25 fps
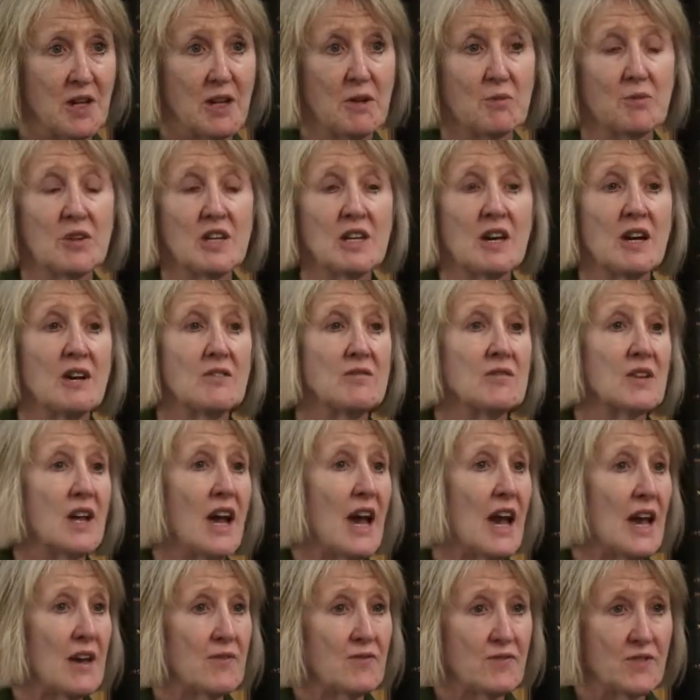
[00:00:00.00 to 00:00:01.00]
We know
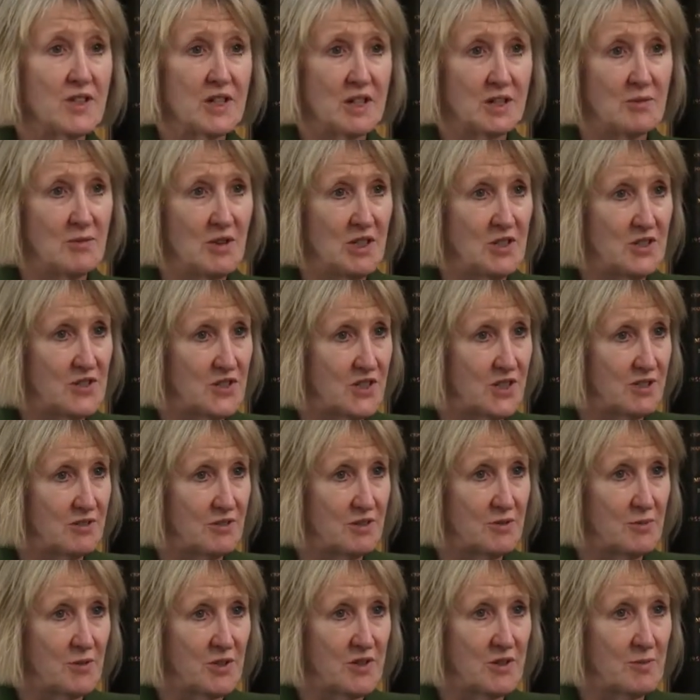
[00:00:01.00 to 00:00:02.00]
every community
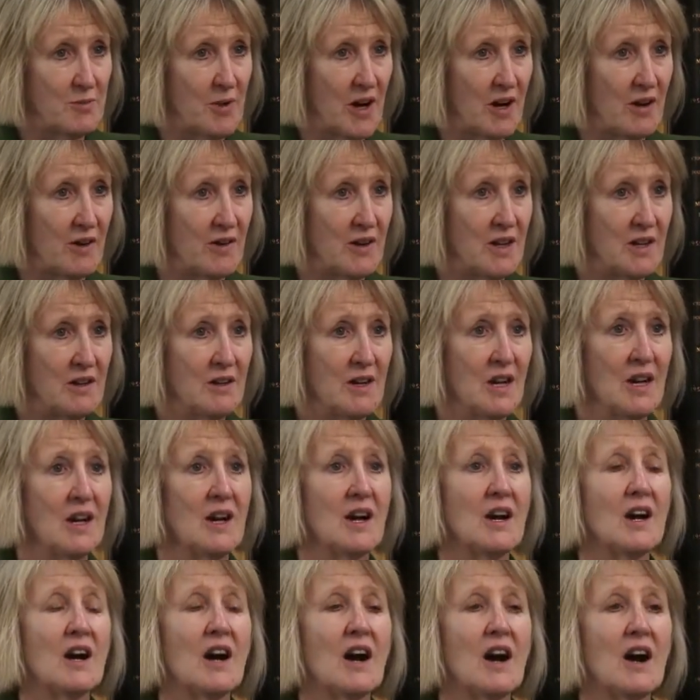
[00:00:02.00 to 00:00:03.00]
group in the borough.
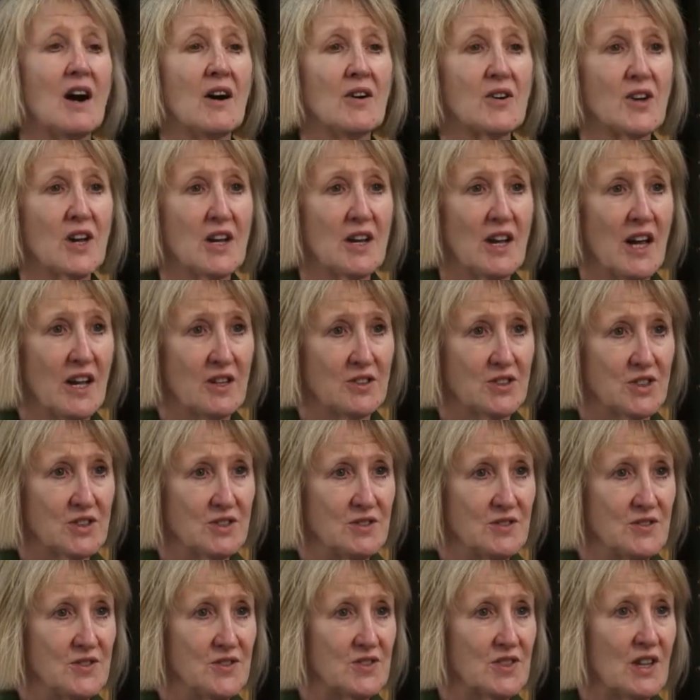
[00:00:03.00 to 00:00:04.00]
Our
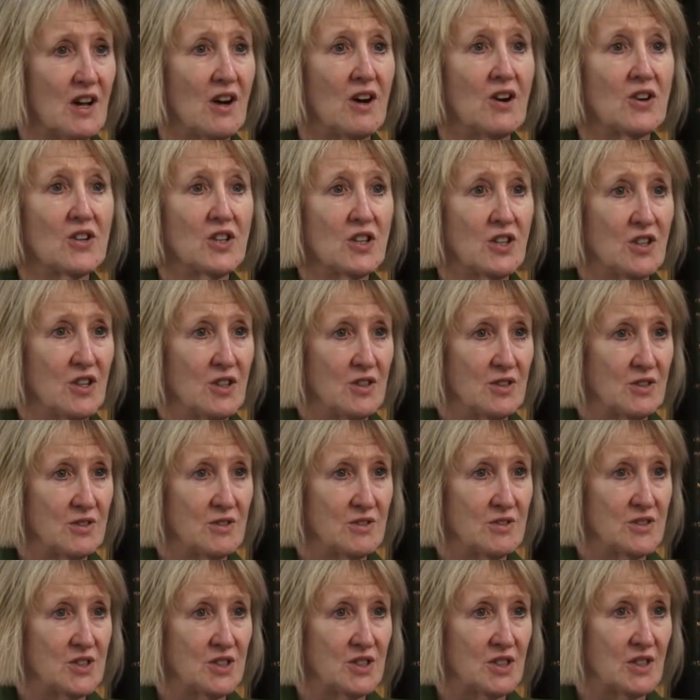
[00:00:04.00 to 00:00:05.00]
connections are
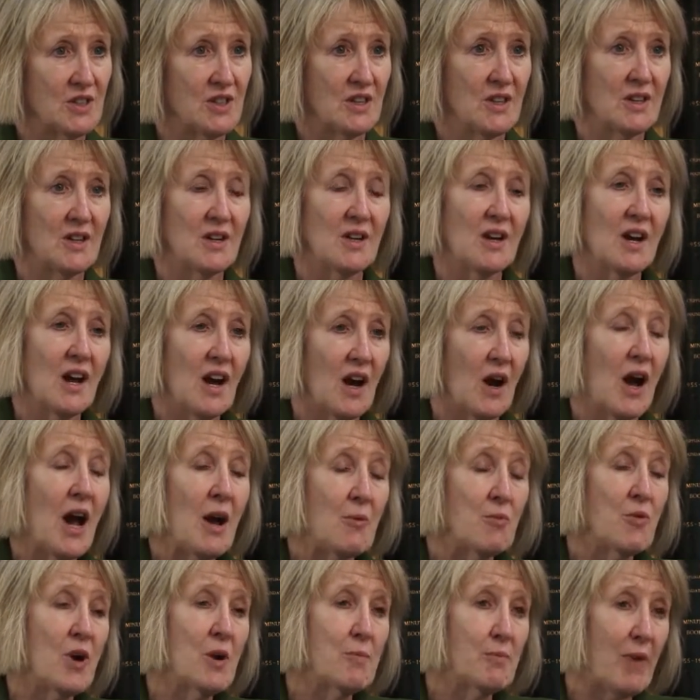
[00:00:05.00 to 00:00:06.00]
huge.
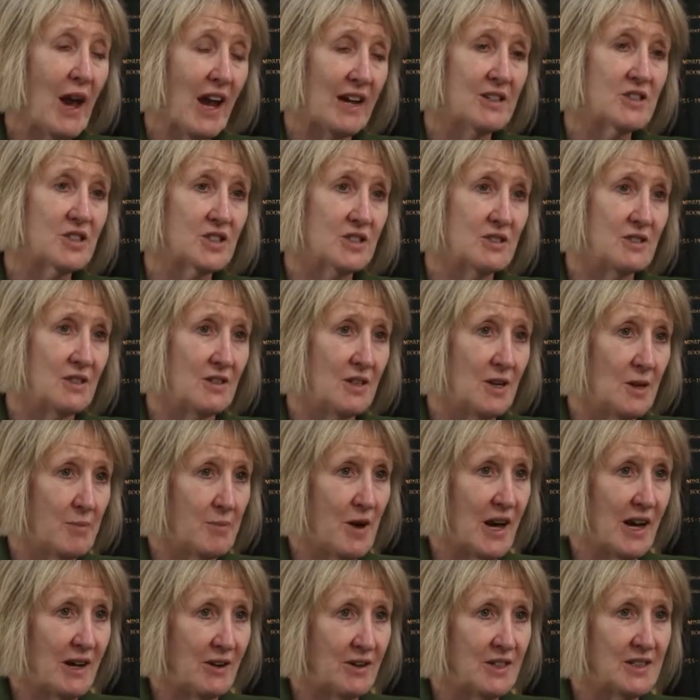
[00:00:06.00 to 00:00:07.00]
And we're passionate
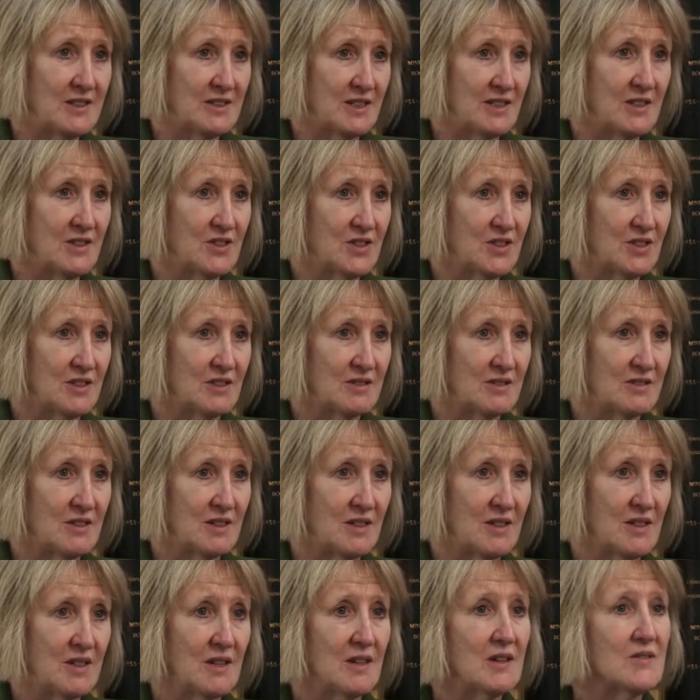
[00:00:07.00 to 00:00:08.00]
about Islington.
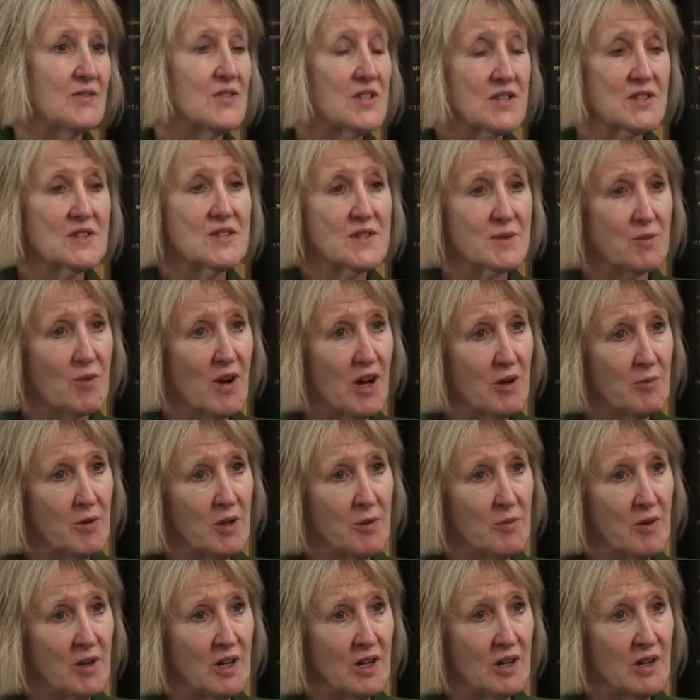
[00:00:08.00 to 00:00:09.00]
This is where we
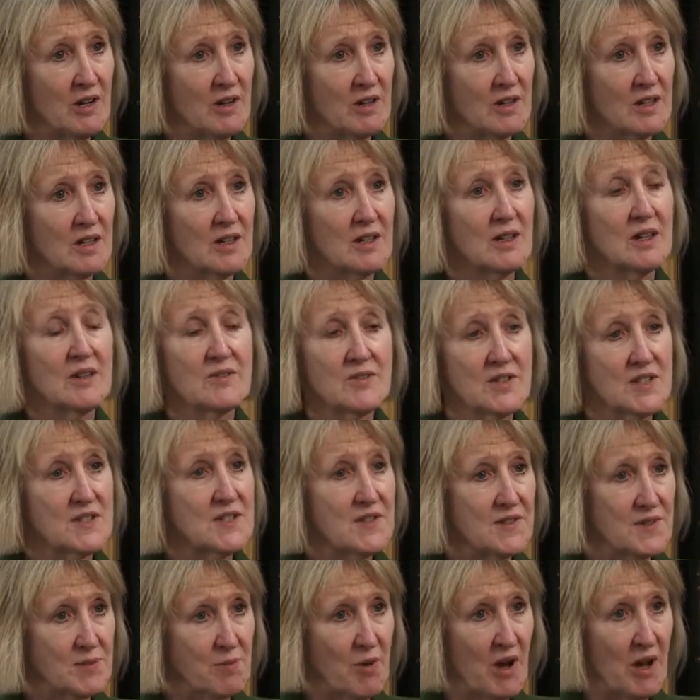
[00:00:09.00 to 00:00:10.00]
work, this
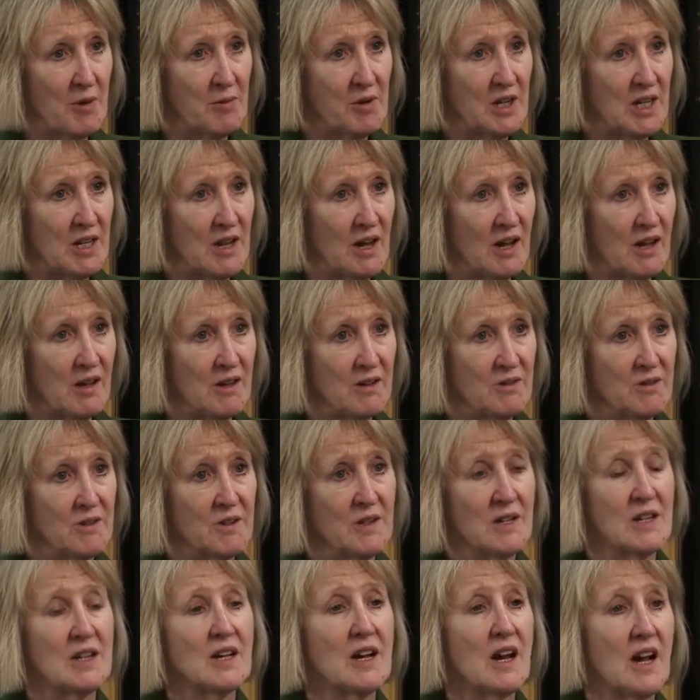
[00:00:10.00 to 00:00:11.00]
is where we know,
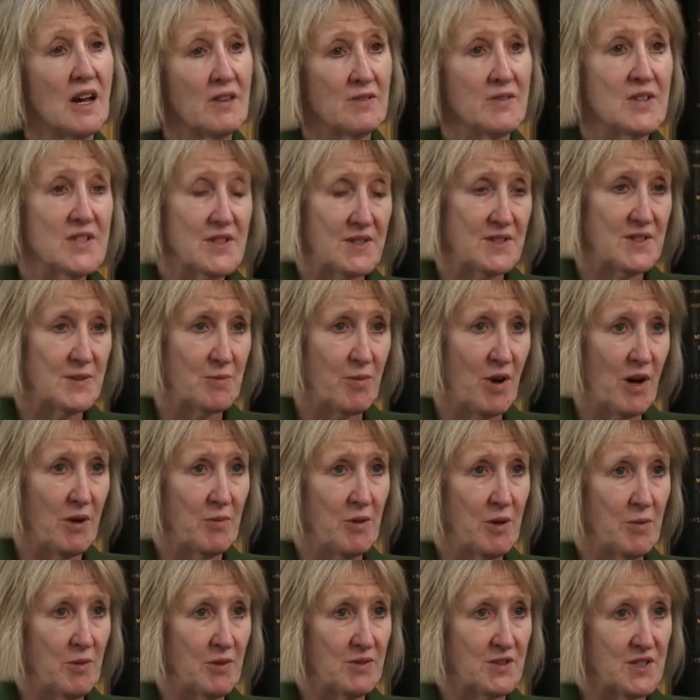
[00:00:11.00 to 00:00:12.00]
and this is where
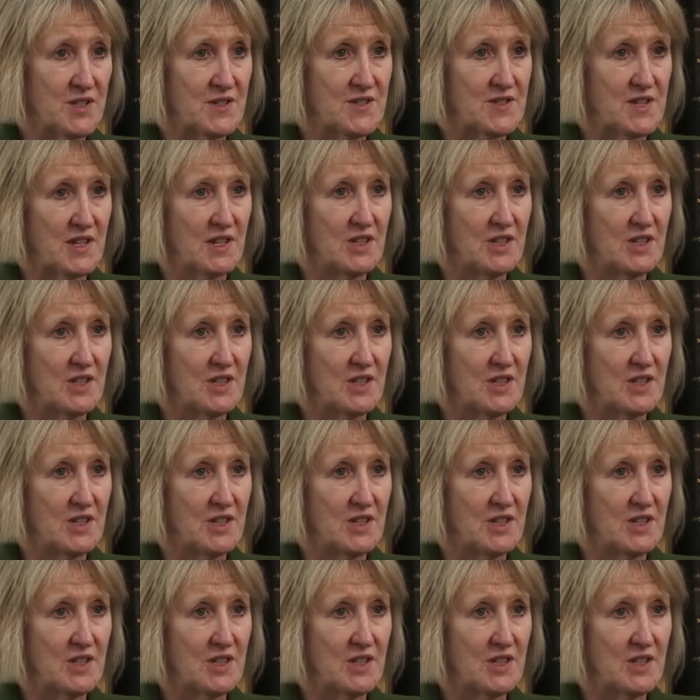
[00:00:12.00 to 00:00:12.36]
we want to see